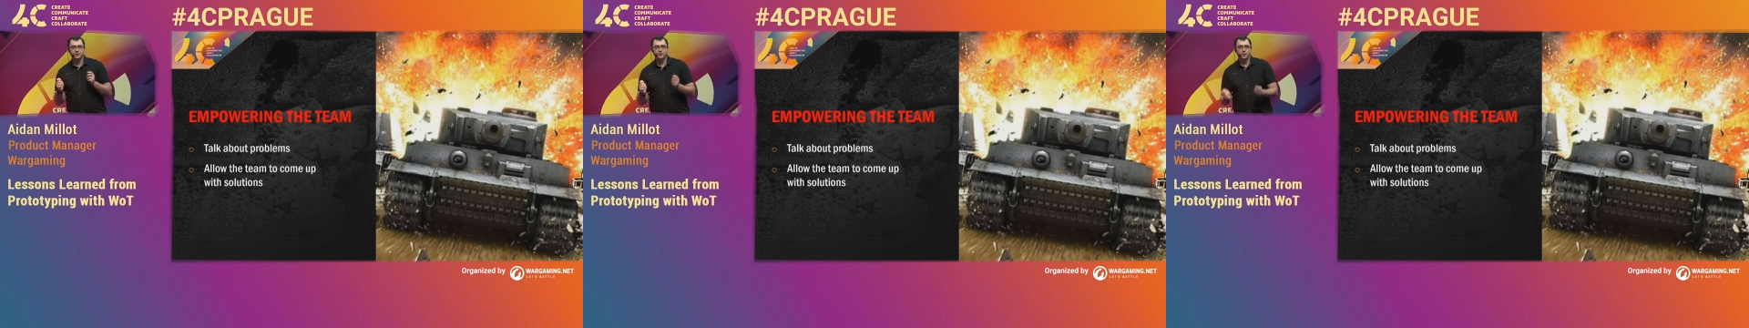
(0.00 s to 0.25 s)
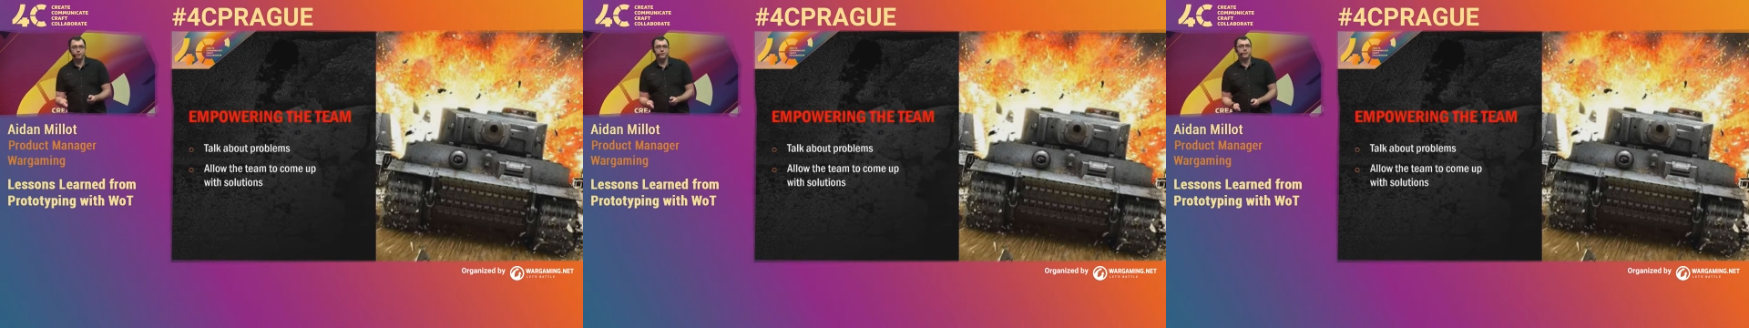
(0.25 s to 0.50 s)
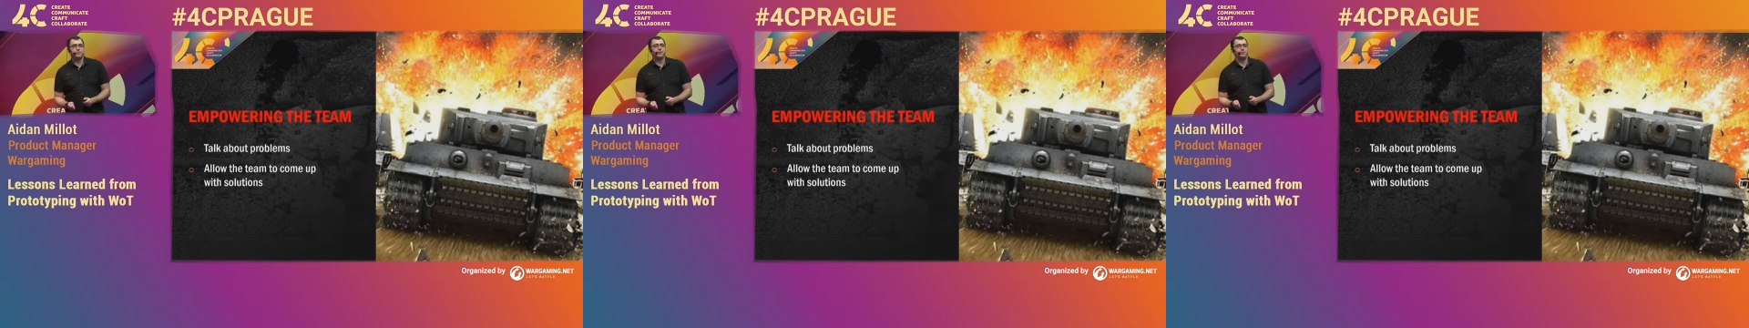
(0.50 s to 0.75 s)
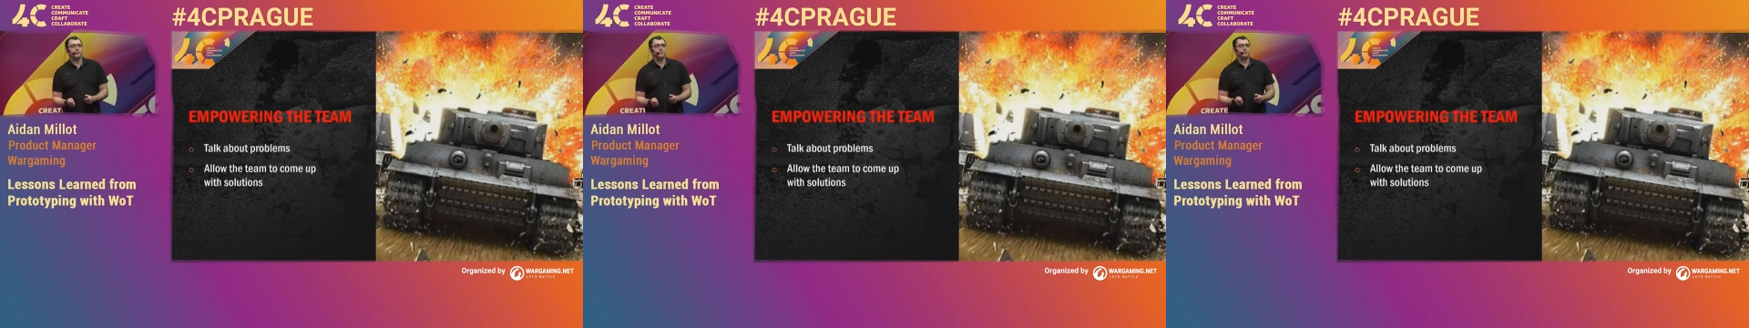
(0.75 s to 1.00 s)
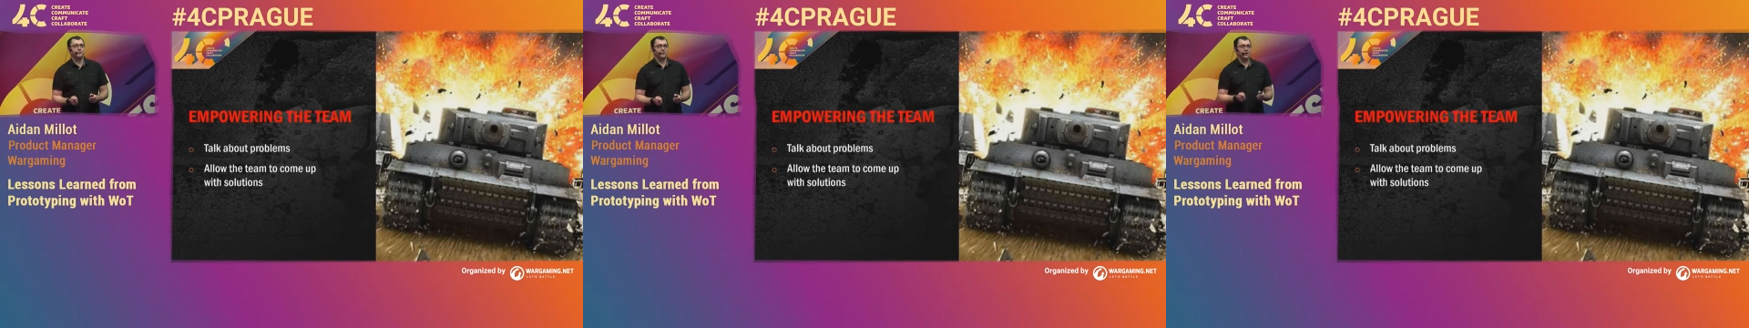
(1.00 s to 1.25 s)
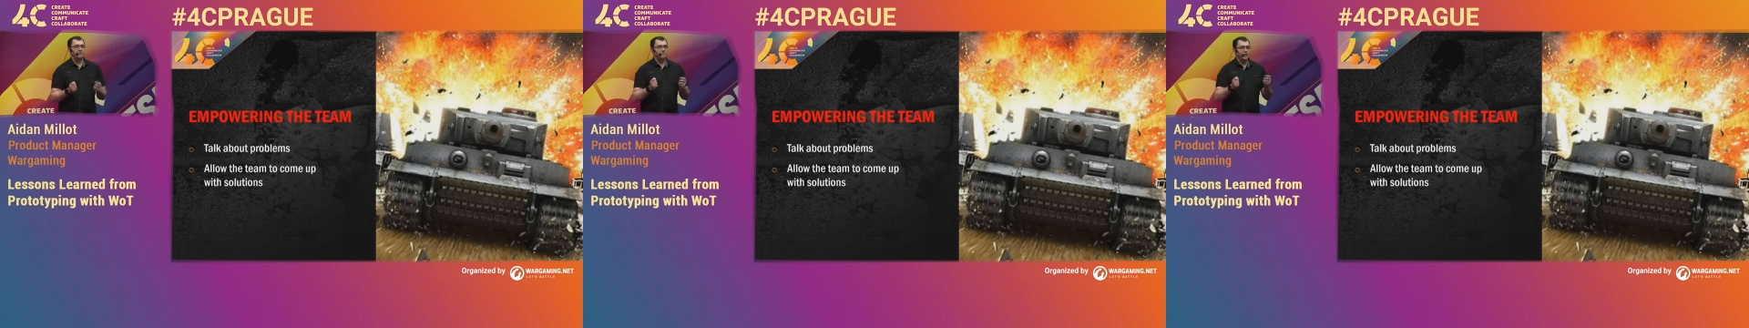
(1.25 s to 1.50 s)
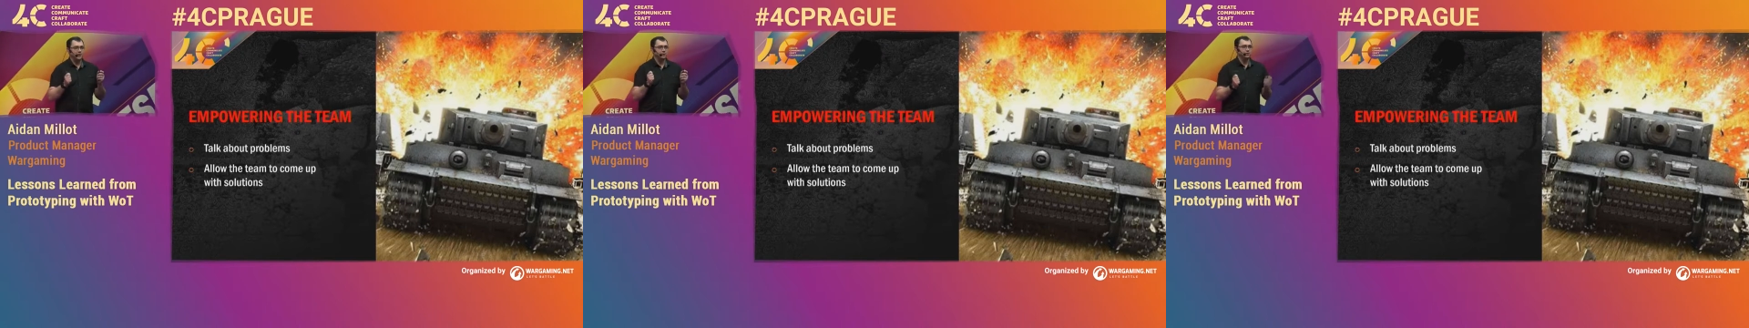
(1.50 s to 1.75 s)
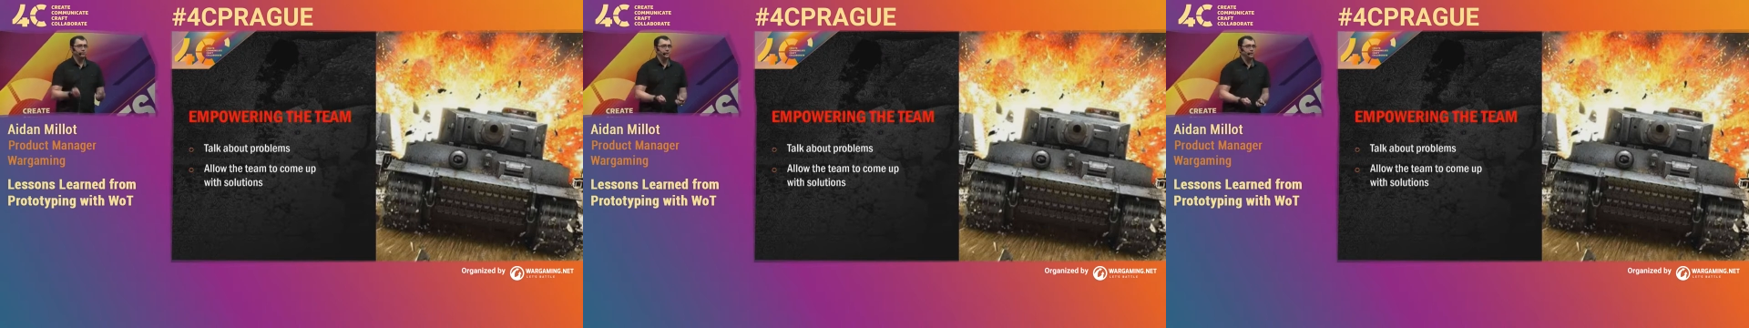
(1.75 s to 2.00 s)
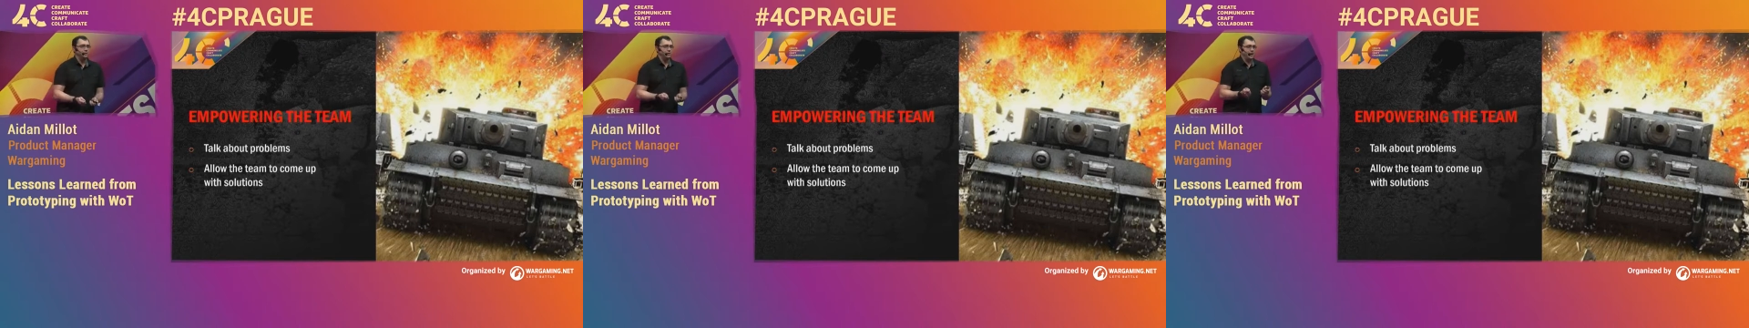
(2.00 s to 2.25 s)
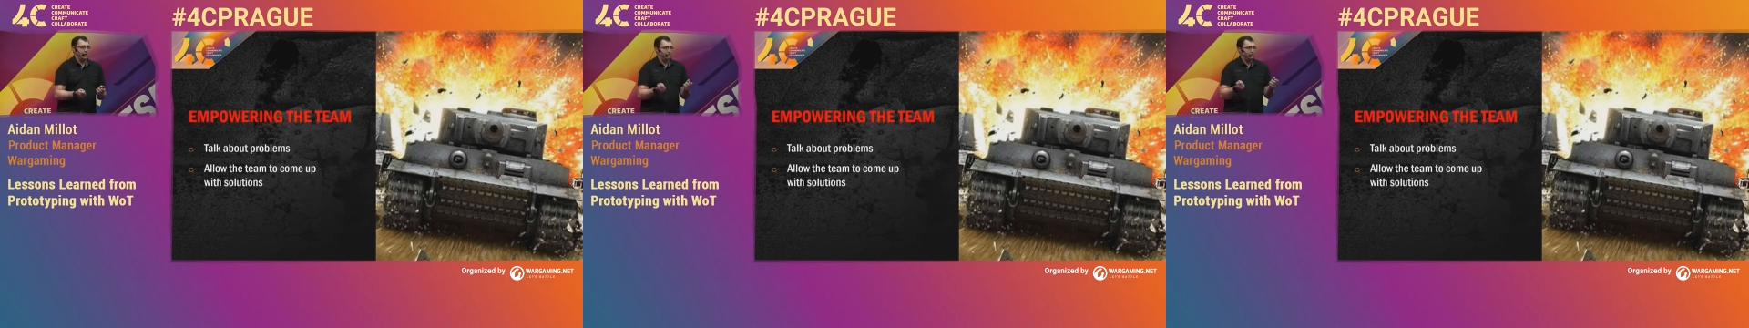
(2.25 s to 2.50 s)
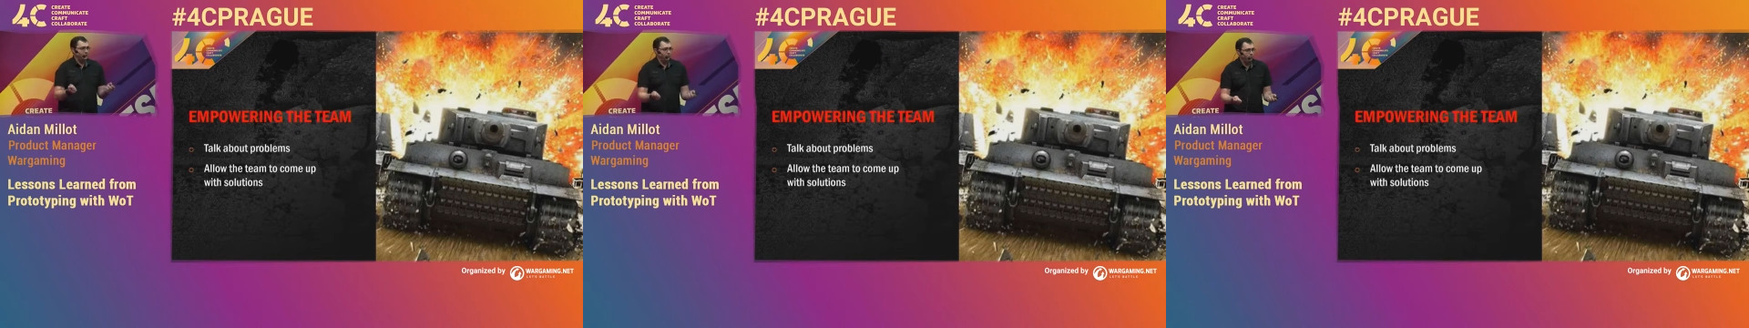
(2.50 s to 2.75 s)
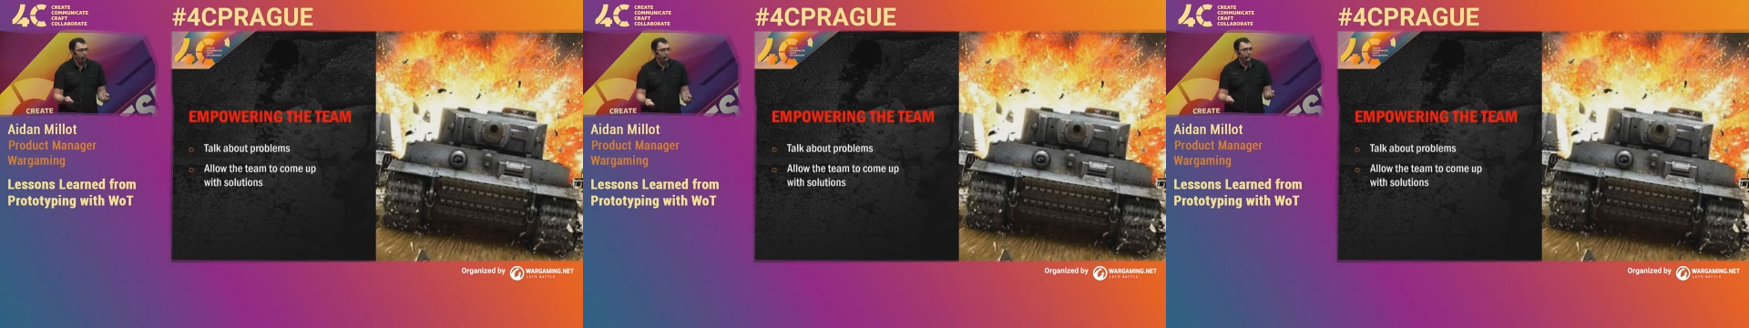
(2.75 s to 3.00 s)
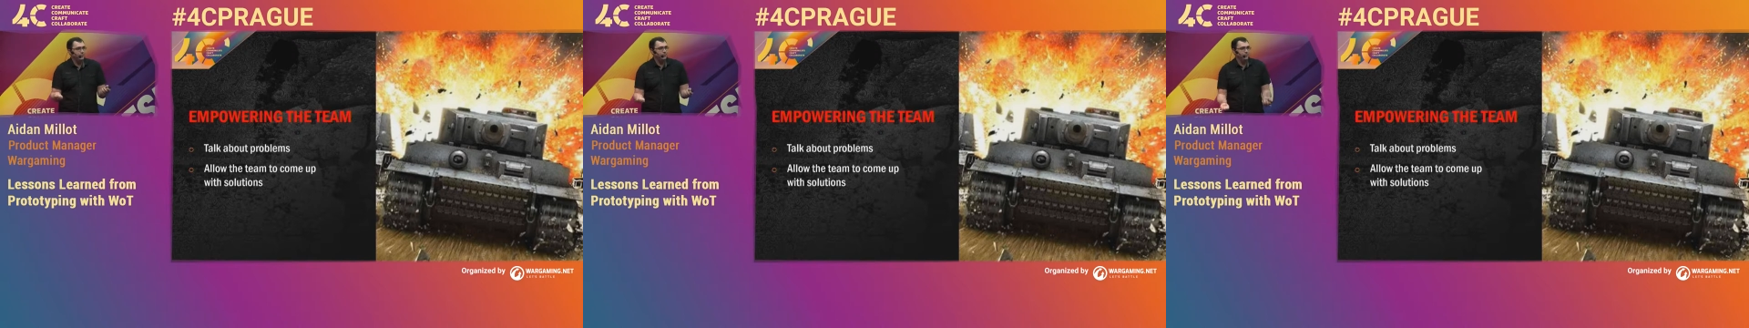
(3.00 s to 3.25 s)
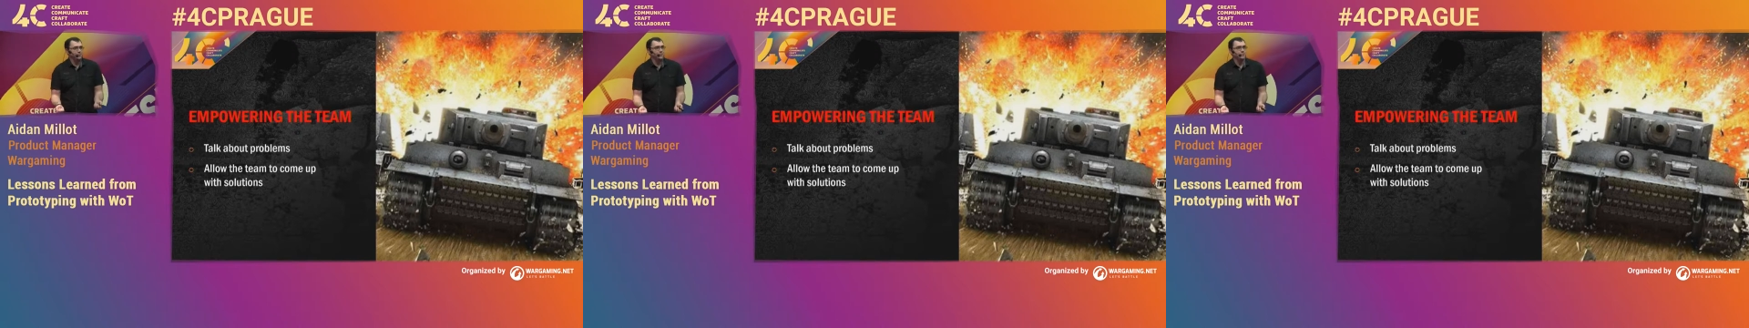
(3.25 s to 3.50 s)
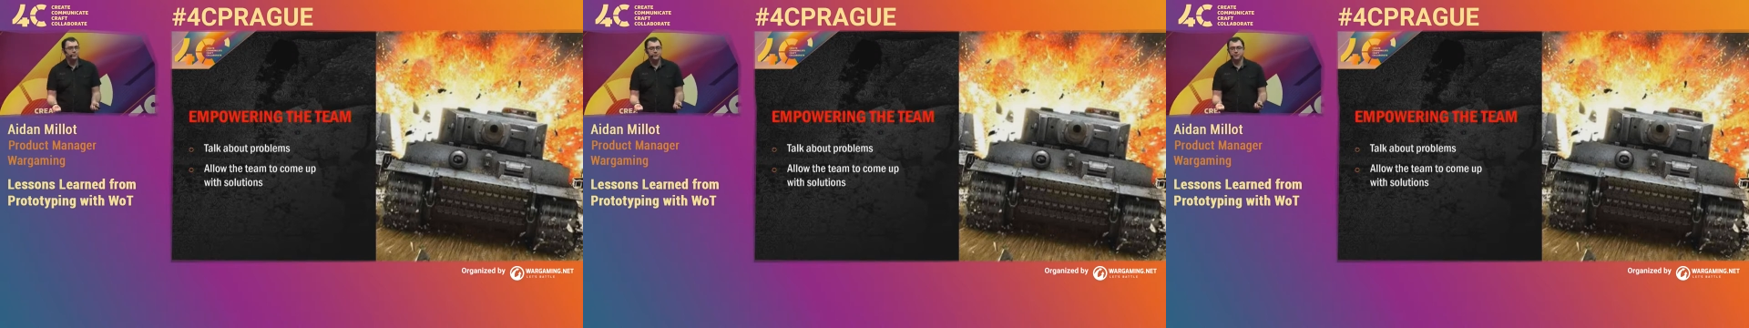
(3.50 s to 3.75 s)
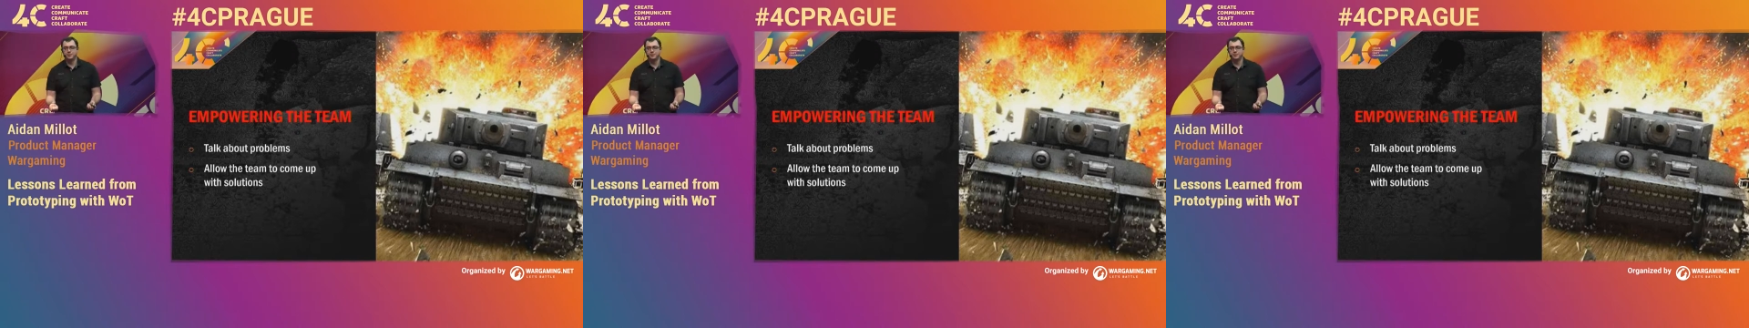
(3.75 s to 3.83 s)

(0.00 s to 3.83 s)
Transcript: Nobody's mouth can be seen.